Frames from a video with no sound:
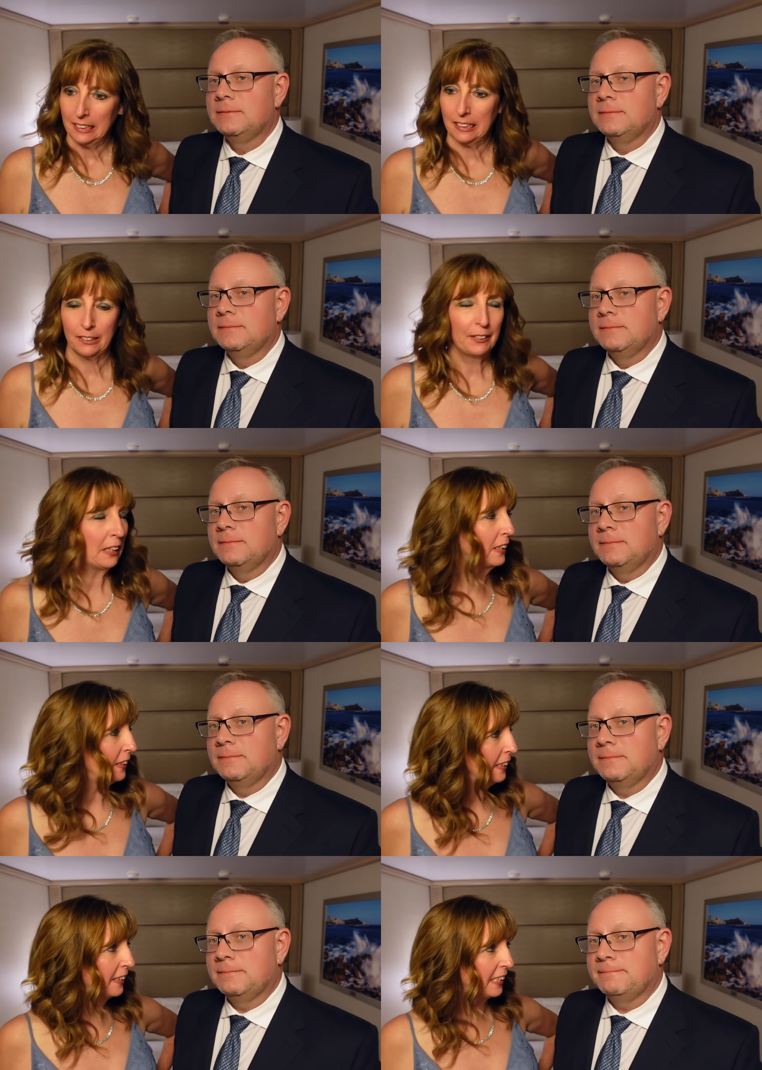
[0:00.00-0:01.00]
Speaker 1: There we
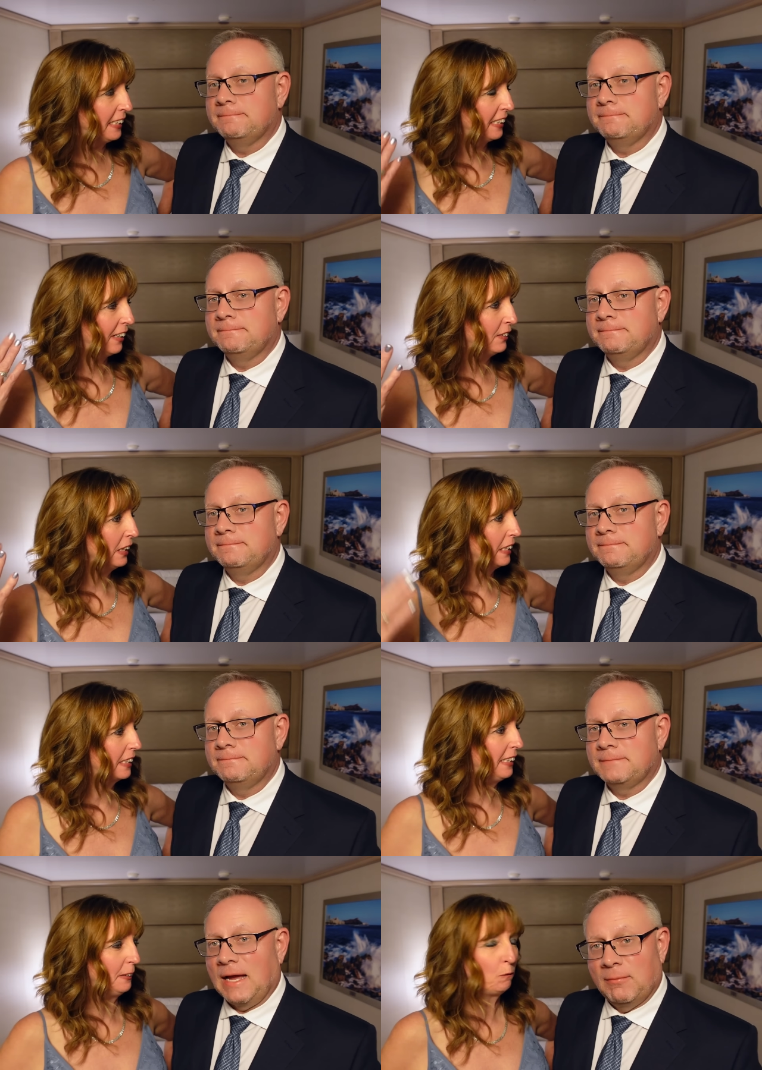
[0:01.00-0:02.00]
are. This mm. is how it
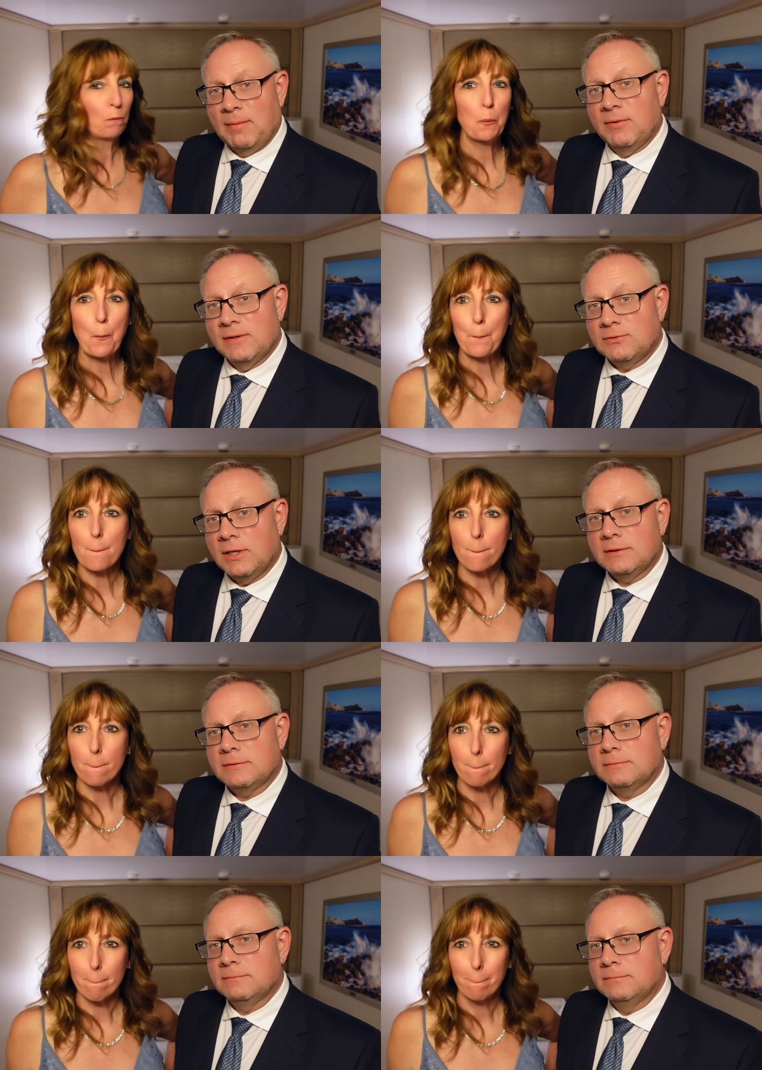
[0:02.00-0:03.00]
looks. I remember this
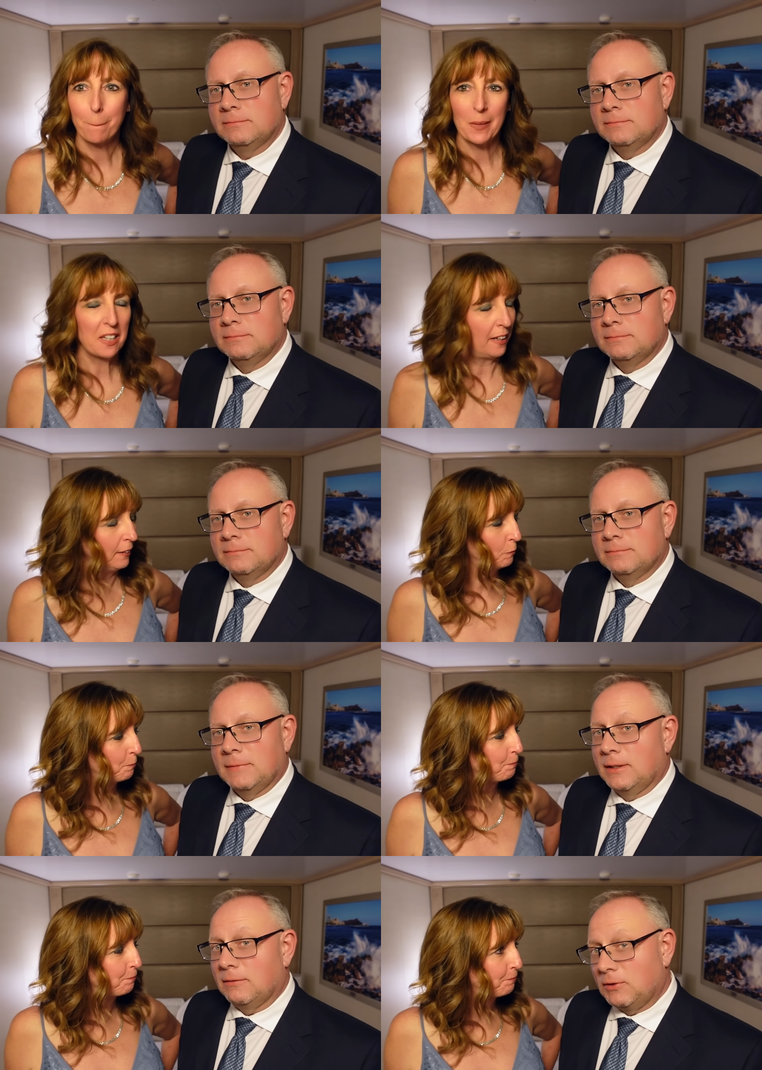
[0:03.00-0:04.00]
dress. Yeah. I
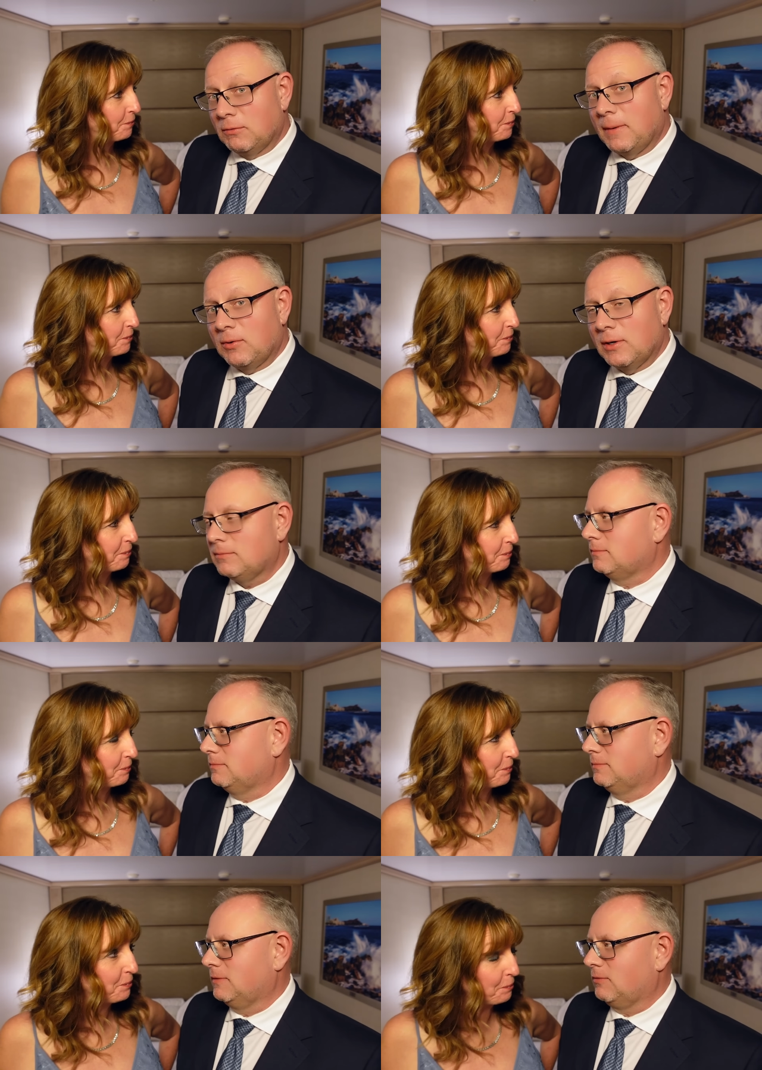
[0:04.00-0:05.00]
don't know if you remember it.
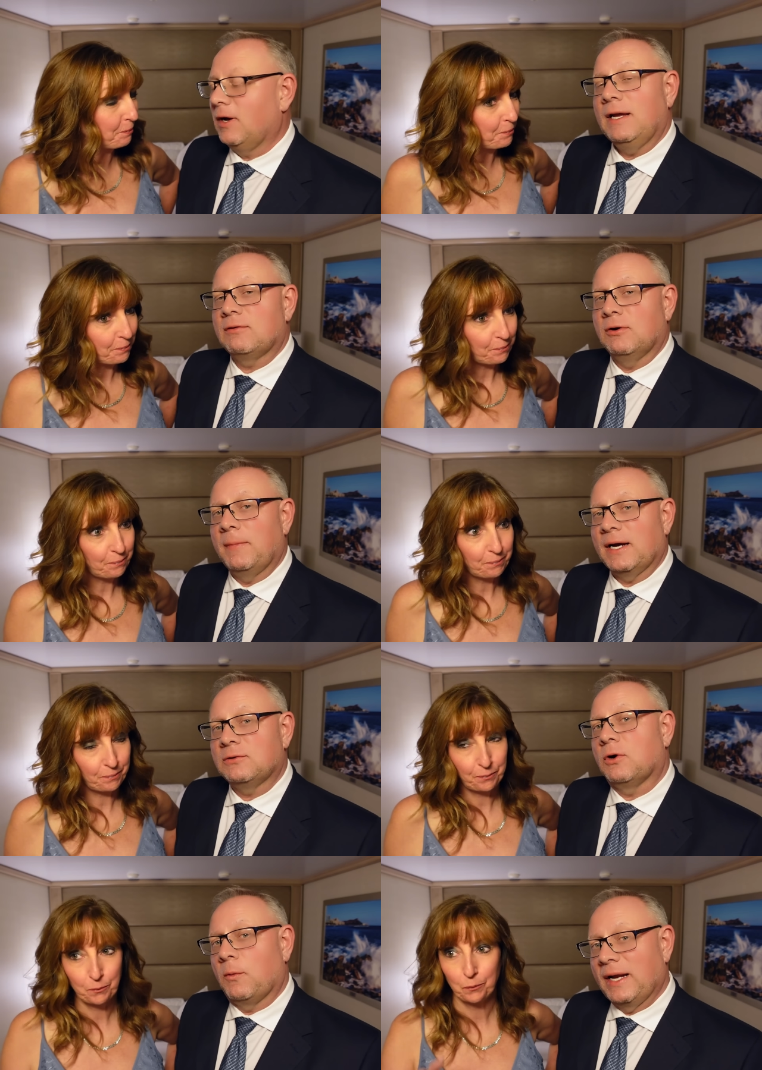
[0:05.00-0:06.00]
Mm. If hmm. not, you have to go back
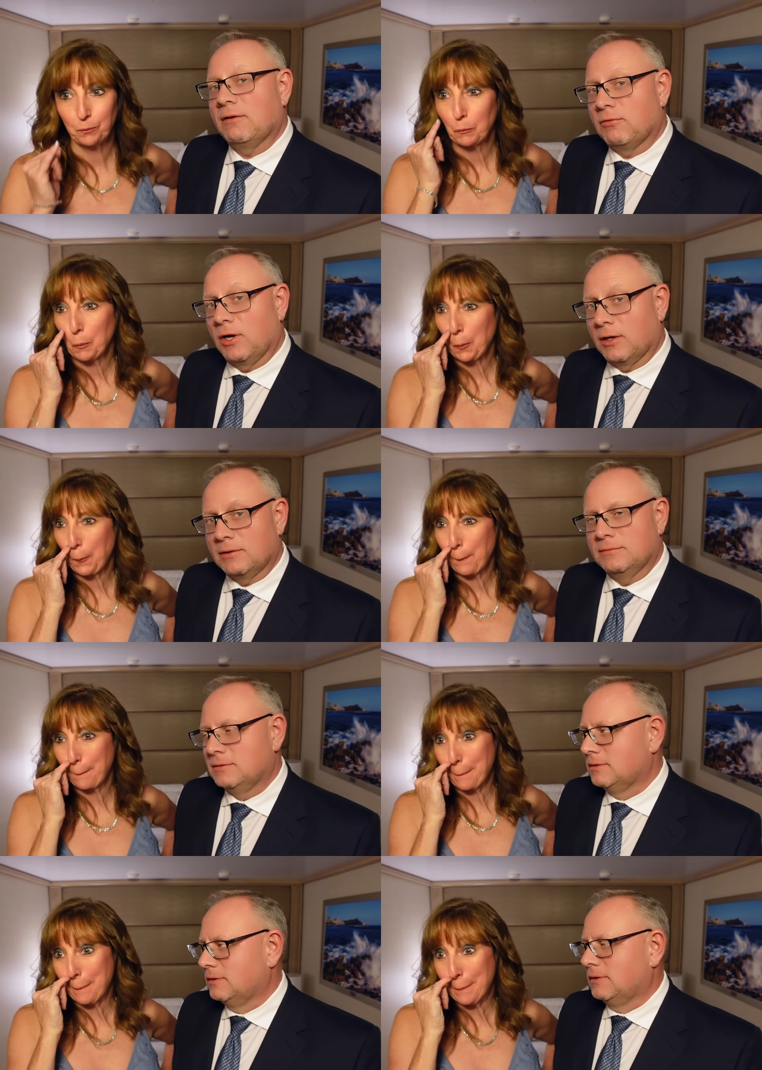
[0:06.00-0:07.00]
to our wedding vlog
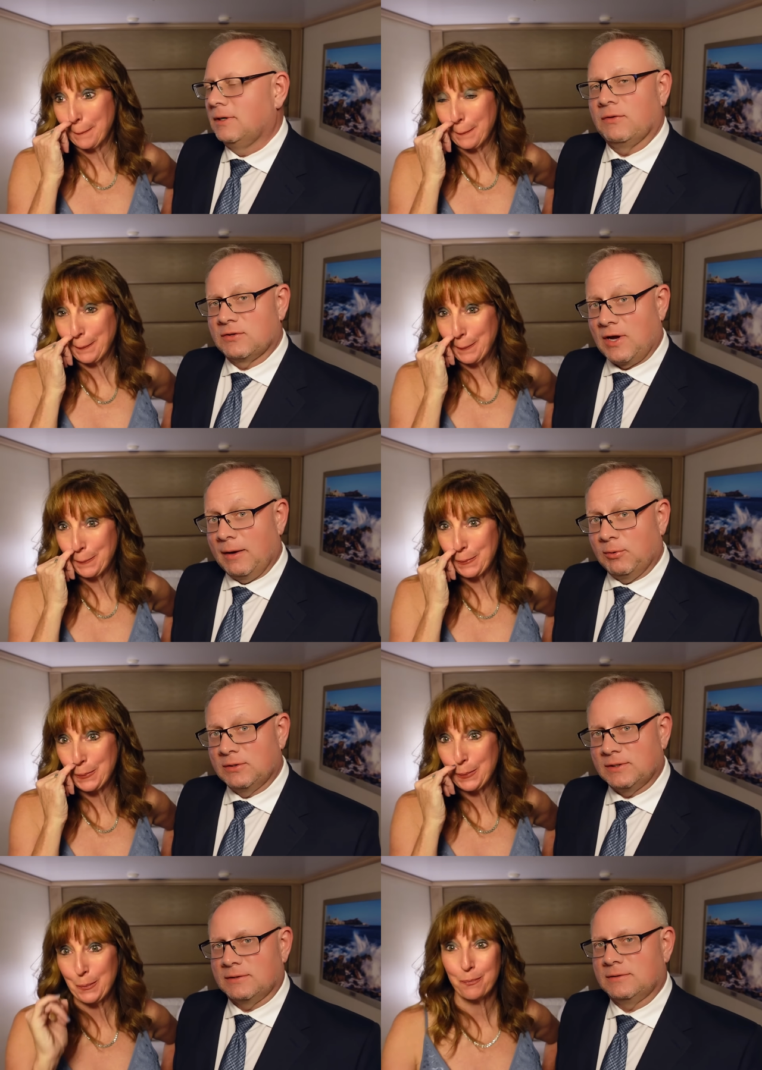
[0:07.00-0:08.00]
mm. on the Sky
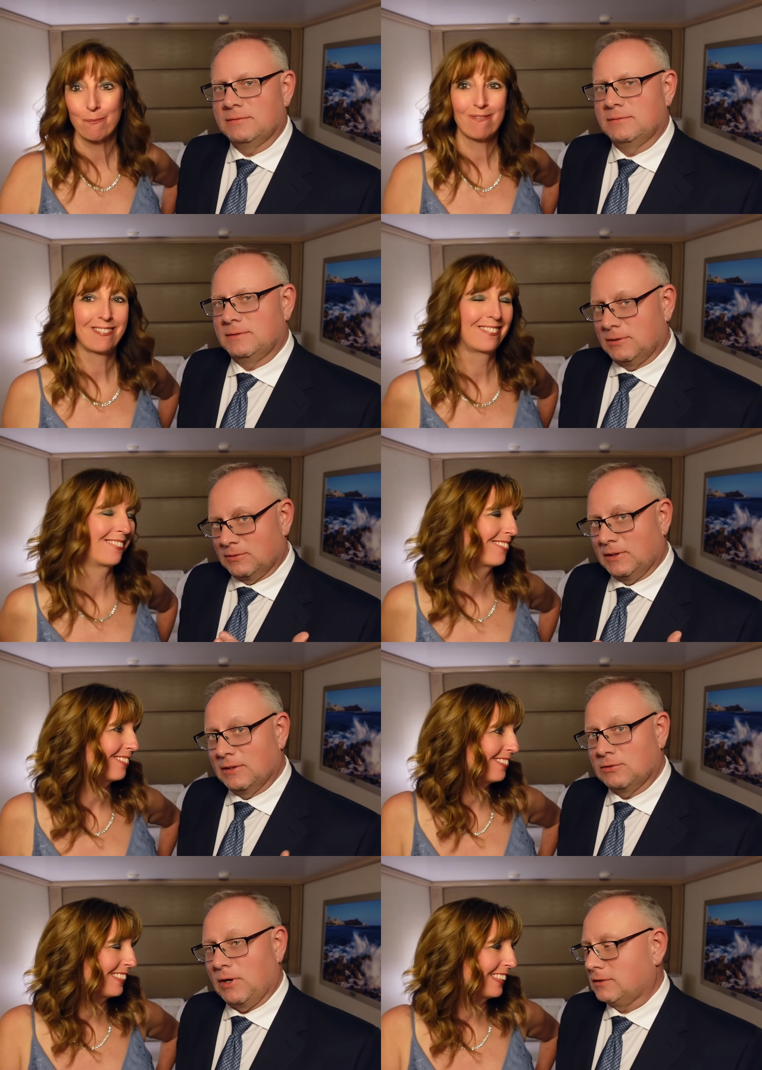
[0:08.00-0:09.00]
Princess. You'll see
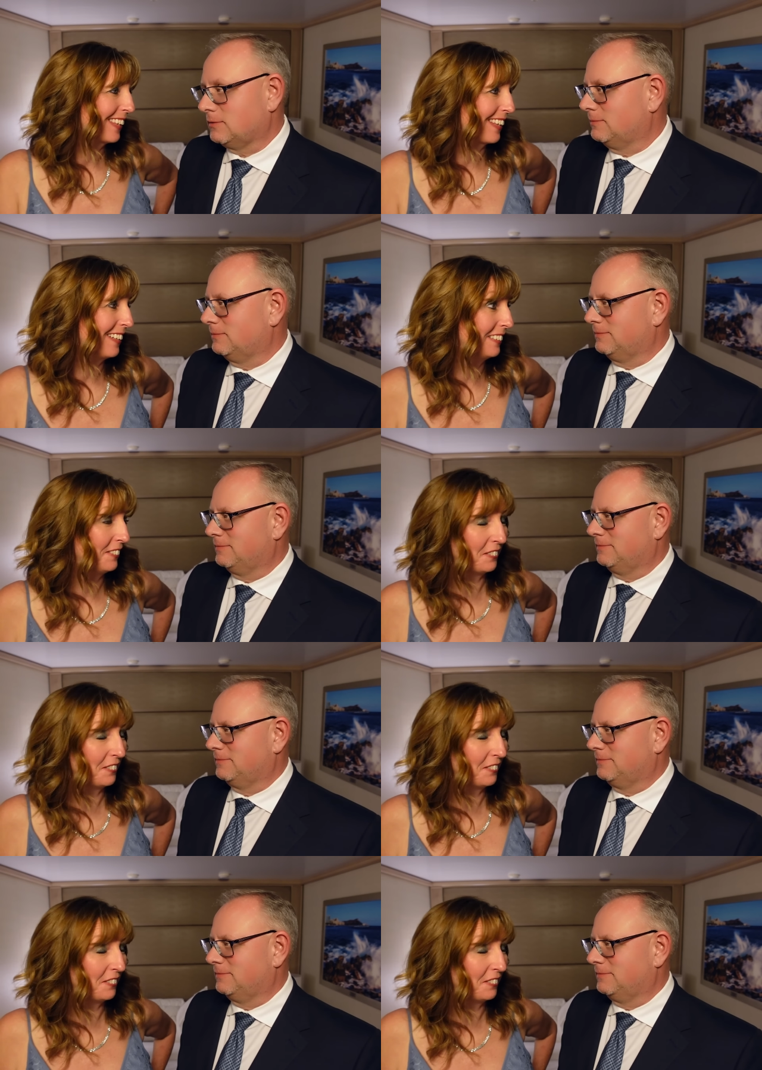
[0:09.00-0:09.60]
this dress. Mm-hmm.